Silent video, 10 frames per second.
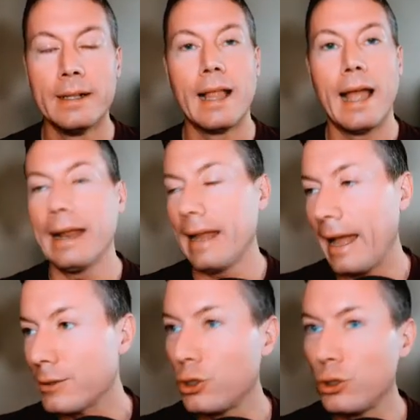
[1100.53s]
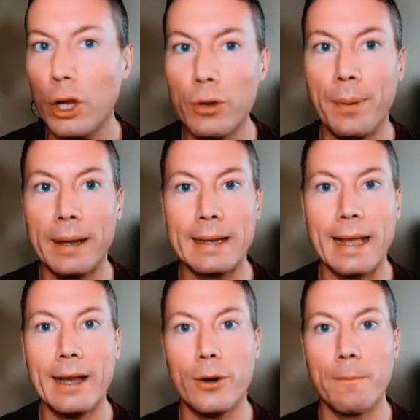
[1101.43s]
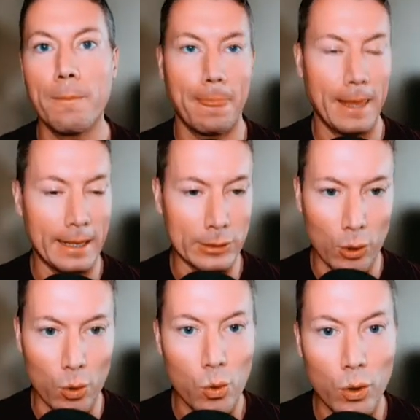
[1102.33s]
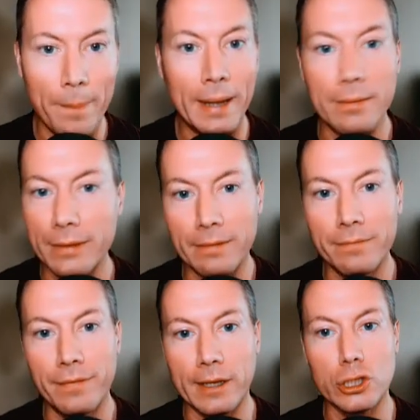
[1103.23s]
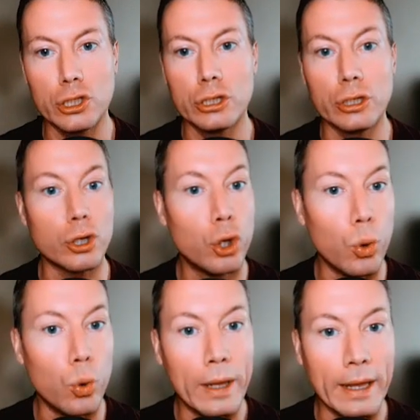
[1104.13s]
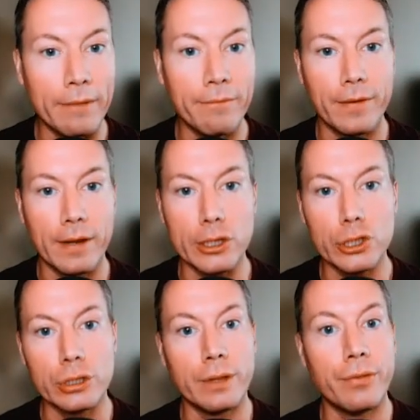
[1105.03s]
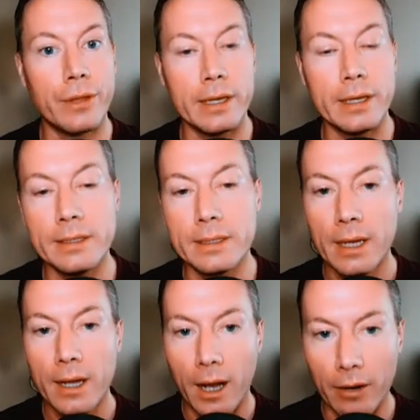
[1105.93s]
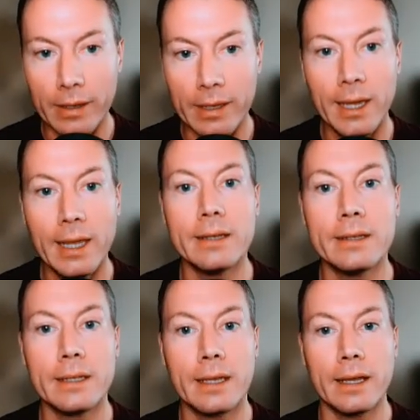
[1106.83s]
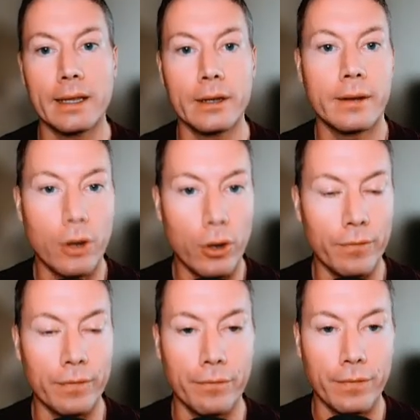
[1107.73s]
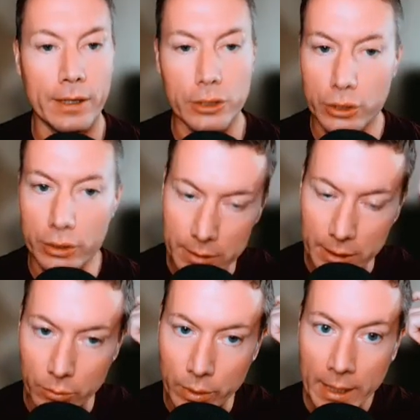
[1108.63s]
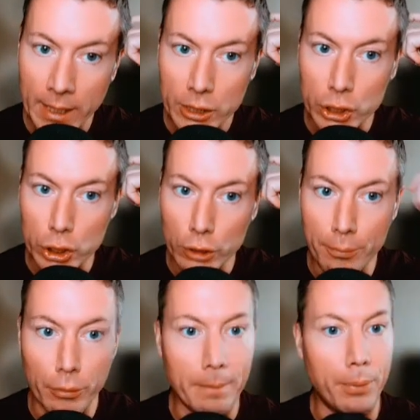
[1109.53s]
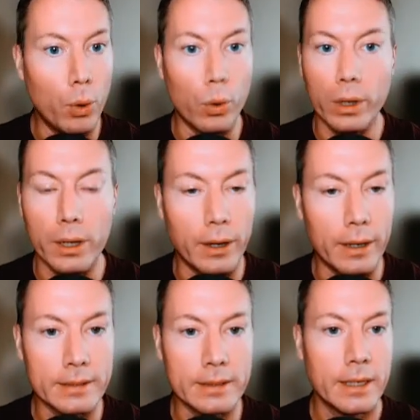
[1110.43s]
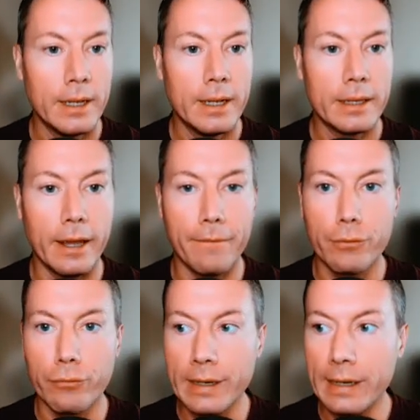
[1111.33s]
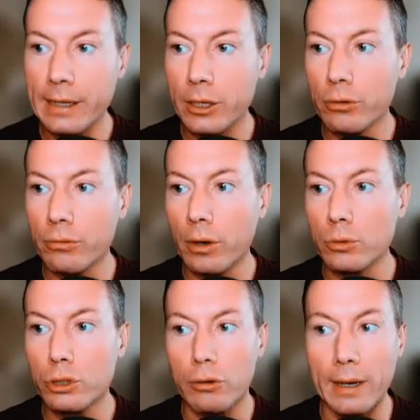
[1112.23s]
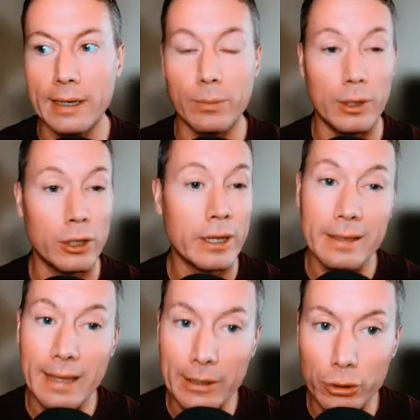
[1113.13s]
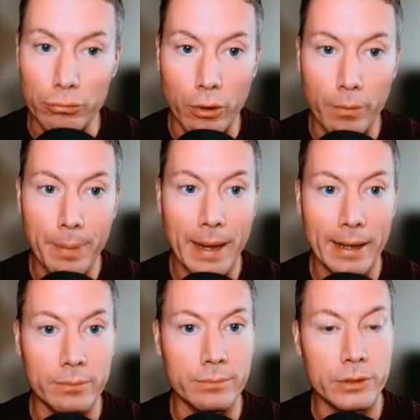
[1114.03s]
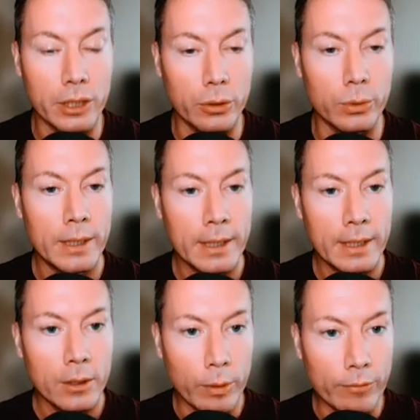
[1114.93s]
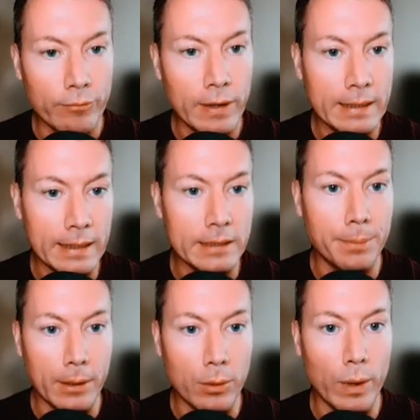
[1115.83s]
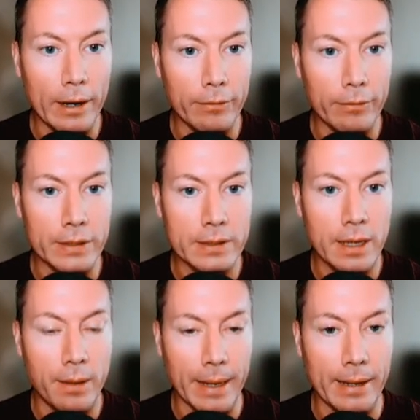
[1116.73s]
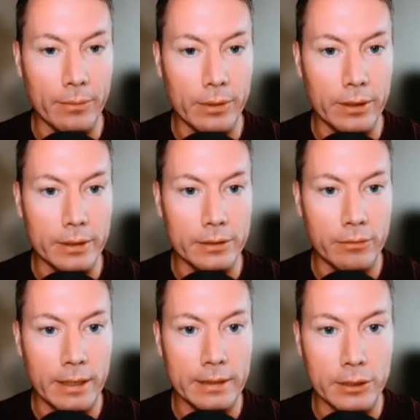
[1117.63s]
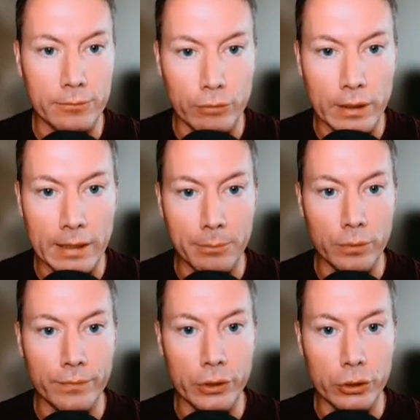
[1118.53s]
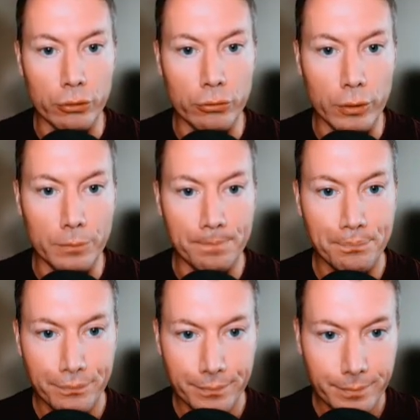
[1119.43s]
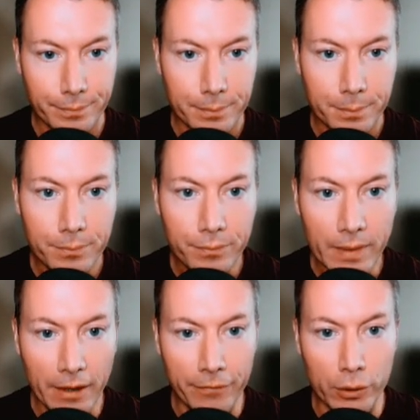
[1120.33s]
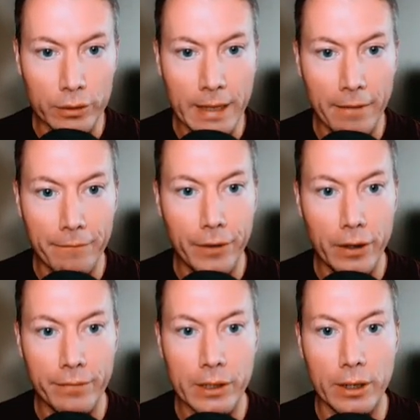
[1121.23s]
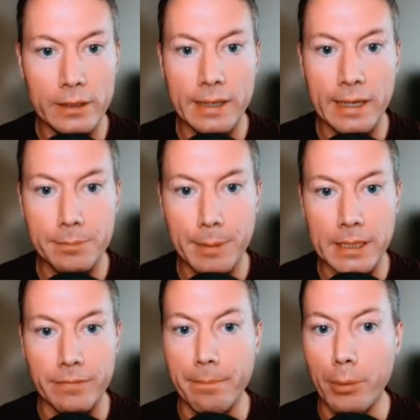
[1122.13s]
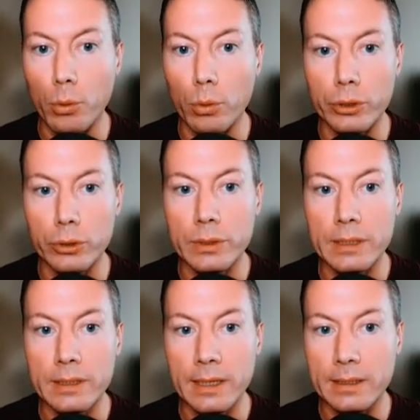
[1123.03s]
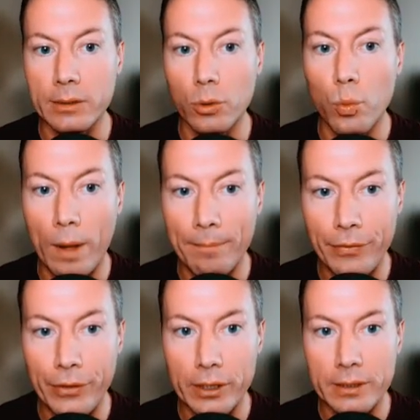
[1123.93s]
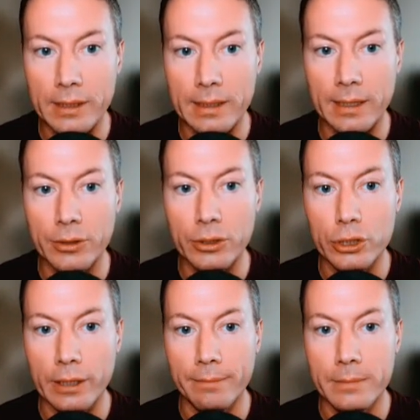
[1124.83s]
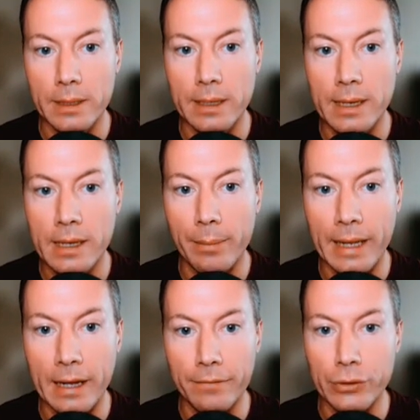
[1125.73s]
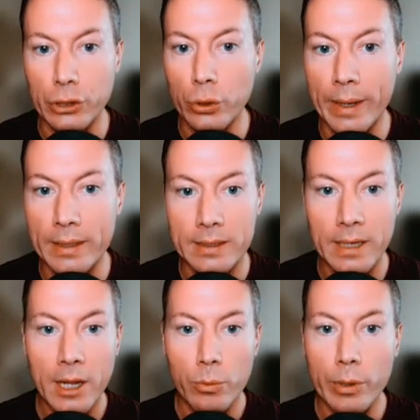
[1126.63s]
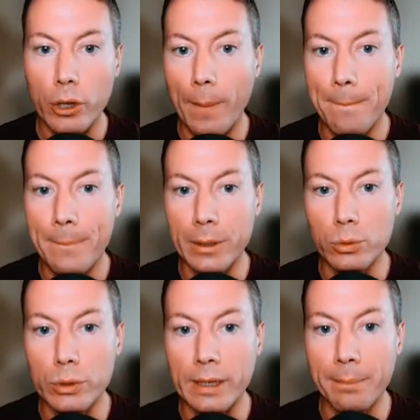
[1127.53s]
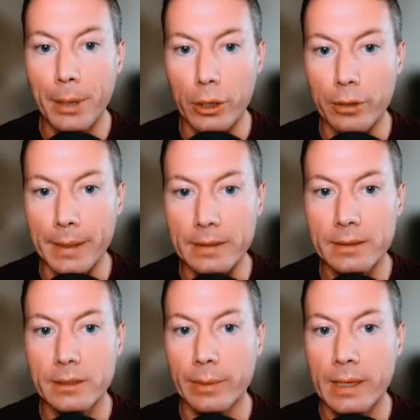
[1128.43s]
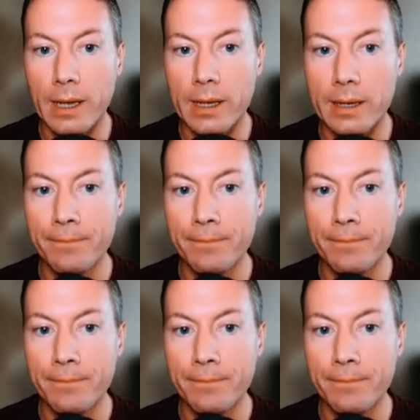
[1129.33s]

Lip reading: And as you know by now, it's all about the inflation and cooling inflation. And these are a key indicator of inflation. So super important, guys. Yeah, if you're in any euro trade, we're looking at that Euro Pound. So we really need to be aware of this coming out, guys. All right, this could really move the euro. If you look down further, guys, the next piece of important news is this. At 1:30 London GMT, coming out of the US, we've got building permits. So again,